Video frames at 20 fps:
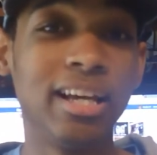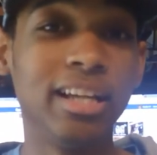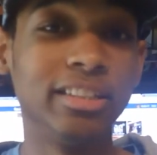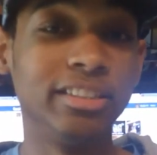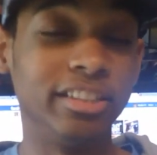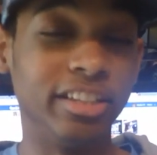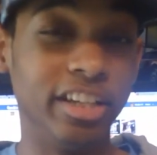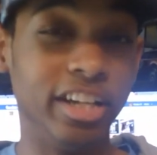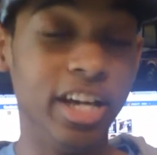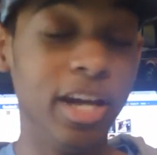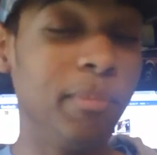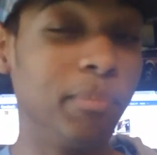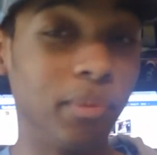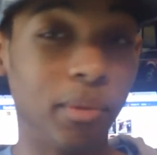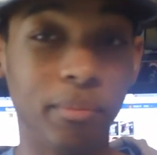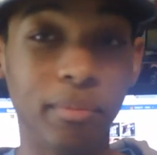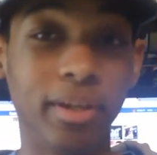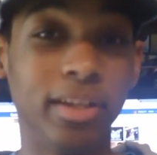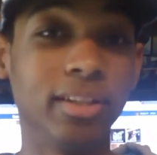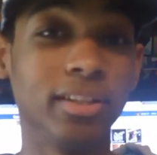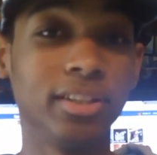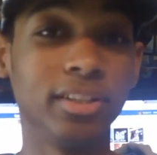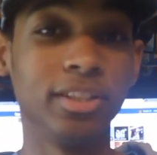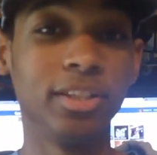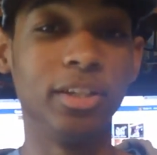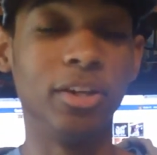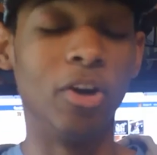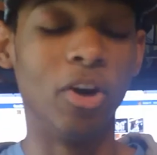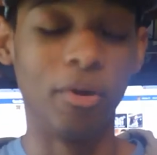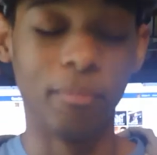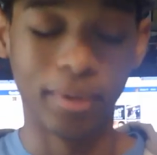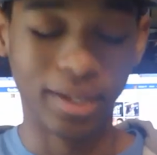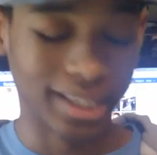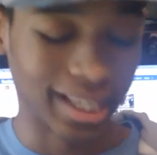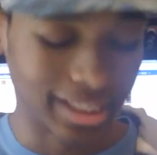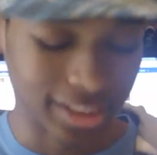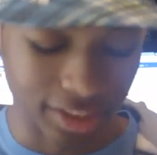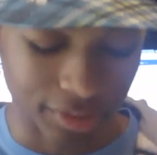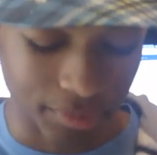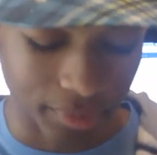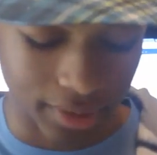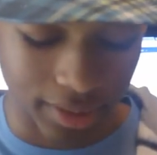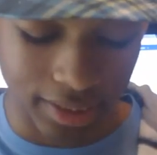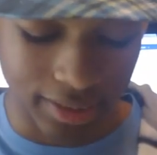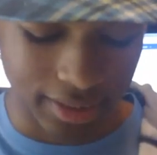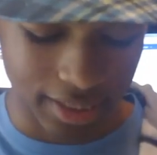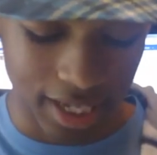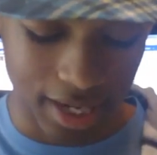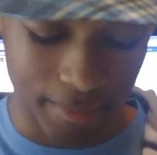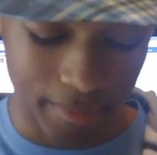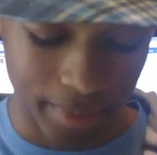to implement. You know what I mean? That just really doesn't kind of